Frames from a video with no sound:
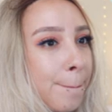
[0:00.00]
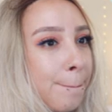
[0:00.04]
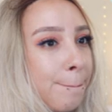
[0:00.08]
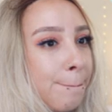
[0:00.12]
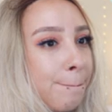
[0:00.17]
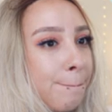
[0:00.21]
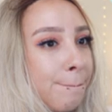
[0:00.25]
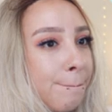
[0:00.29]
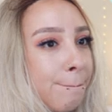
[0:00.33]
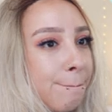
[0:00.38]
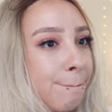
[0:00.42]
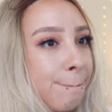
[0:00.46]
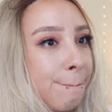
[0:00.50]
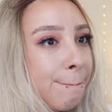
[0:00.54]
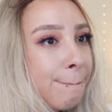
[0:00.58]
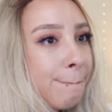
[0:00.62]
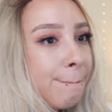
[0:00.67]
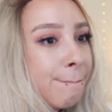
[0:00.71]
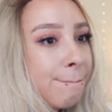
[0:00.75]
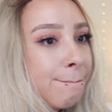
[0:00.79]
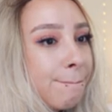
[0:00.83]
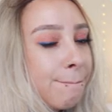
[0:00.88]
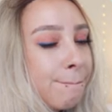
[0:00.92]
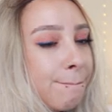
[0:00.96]

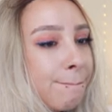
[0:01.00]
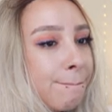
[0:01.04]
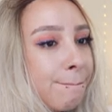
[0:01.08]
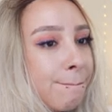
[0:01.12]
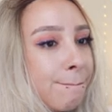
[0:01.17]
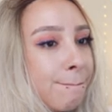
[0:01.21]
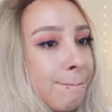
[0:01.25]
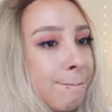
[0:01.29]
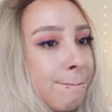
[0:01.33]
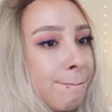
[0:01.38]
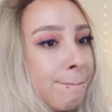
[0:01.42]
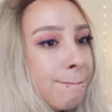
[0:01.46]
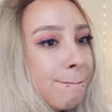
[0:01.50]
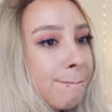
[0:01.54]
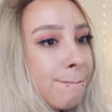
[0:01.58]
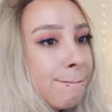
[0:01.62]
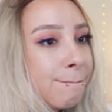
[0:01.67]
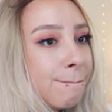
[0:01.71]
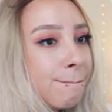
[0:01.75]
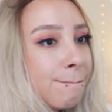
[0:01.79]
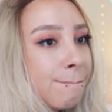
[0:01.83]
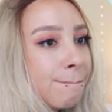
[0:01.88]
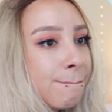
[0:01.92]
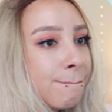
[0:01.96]
mm,
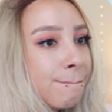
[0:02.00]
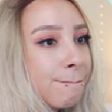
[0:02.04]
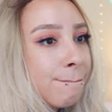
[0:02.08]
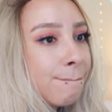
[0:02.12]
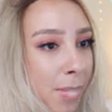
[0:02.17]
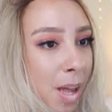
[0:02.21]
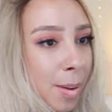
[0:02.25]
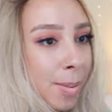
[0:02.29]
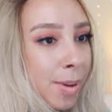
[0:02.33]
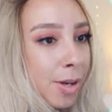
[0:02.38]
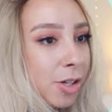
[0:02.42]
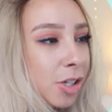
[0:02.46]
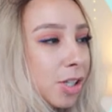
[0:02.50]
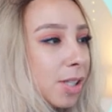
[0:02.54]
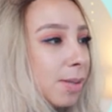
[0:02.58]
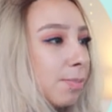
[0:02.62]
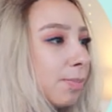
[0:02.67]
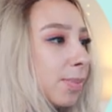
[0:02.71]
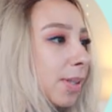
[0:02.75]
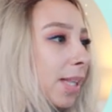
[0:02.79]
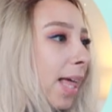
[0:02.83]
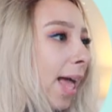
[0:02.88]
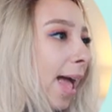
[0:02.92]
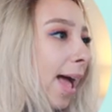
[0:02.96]
how about
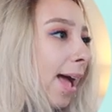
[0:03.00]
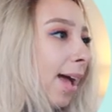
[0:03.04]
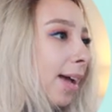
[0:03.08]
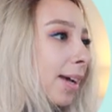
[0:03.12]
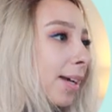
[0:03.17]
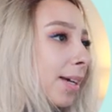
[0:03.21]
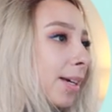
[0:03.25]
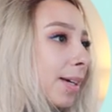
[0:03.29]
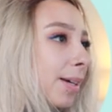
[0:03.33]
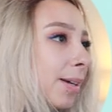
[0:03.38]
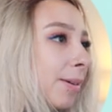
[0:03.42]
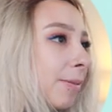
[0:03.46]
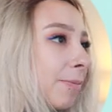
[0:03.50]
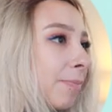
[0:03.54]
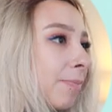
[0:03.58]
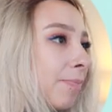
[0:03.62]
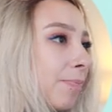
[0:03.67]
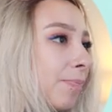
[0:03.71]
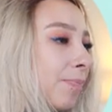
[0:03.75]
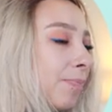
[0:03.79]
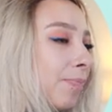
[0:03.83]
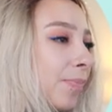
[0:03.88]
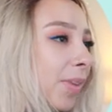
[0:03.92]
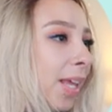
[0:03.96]
just black?
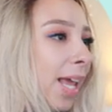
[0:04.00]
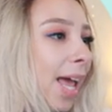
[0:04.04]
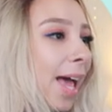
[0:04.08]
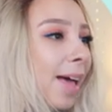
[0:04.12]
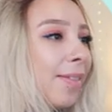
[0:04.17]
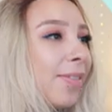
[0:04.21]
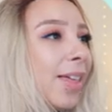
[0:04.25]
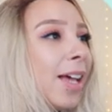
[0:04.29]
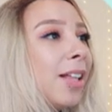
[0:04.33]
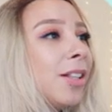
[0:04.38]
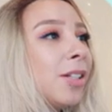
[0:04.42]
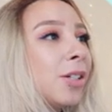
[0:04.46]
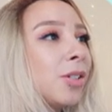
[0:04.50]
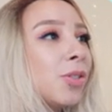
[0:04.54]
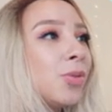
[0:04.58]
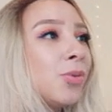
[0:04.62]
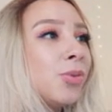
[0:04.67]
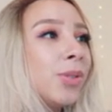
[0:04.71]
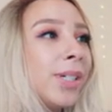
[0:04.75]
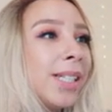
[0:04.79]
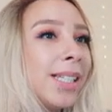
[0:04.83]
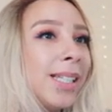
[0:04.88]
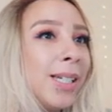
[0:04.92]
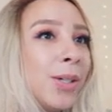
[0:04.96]
Yeah, that looks
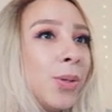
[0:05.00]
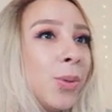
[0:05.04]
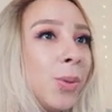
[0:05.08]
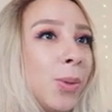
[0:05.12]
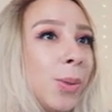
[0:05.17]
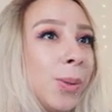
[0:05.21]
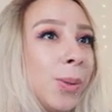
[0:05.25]
really